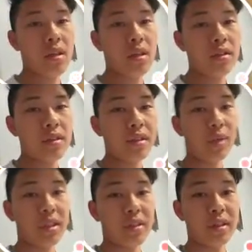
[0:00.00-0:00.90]
So that
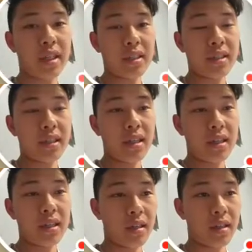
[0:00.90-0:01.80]
worked out nicely,
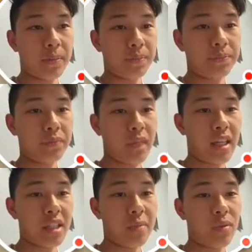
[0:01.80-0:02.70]
and
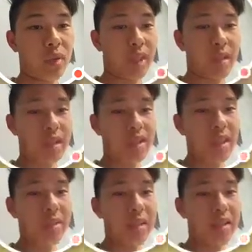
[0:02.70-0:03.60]
it's been working out nicely the
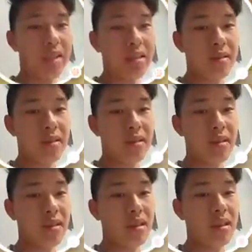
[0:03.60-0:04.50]
past
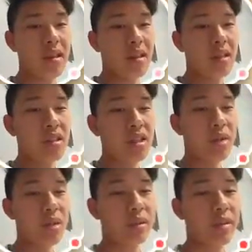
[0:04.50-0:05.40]
2 or 3